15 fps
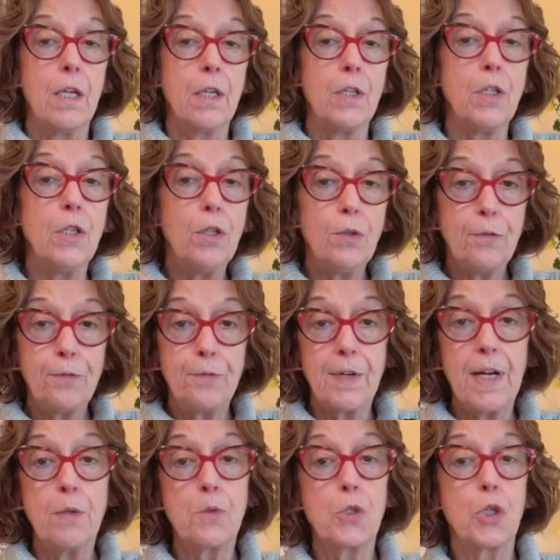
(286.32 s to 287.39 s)
you
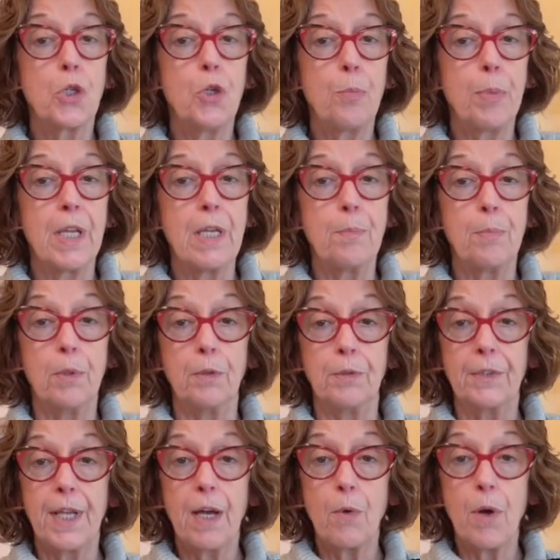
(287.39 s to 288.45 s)
found your people.
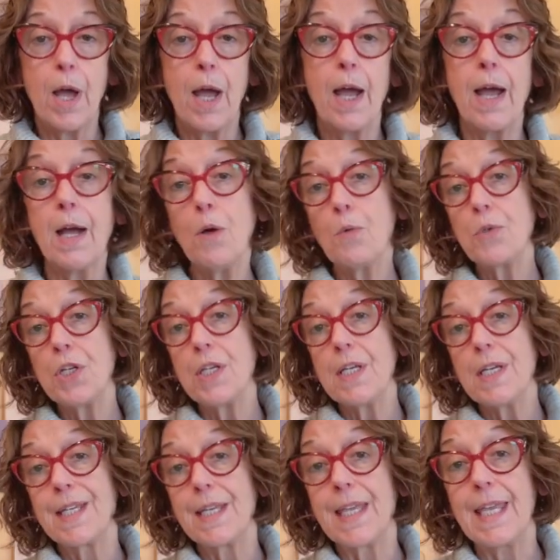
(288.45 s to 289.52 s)
Now, how do
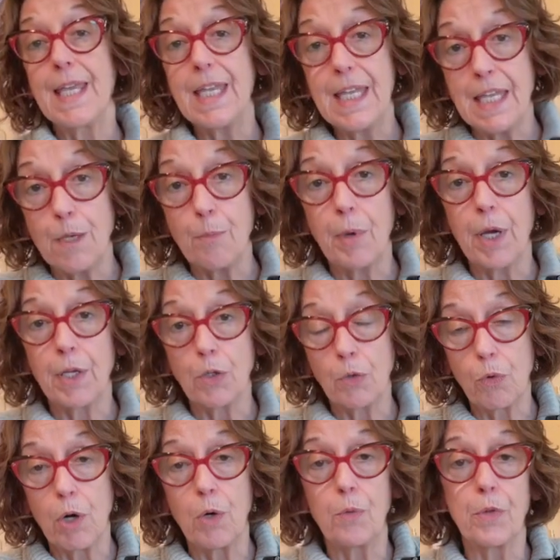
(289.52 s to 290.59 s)
you keep and
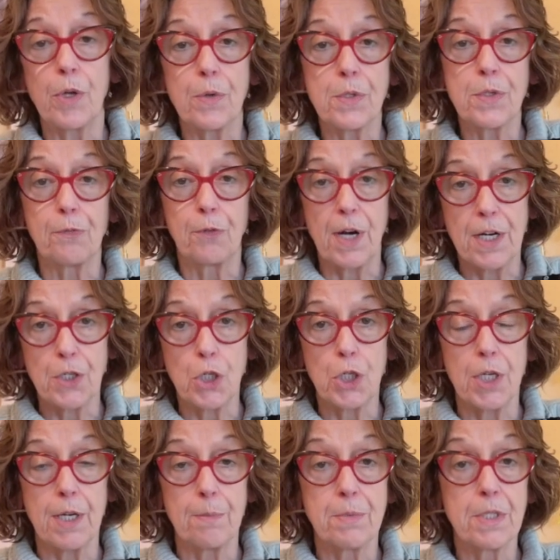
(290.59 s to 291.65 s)
grow those
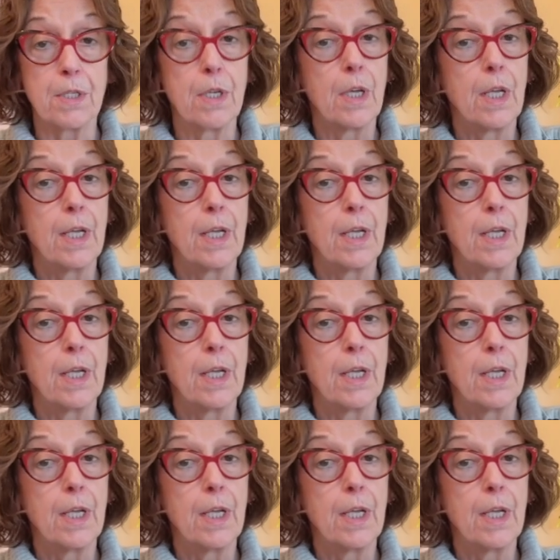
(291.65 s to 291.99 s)
friendships?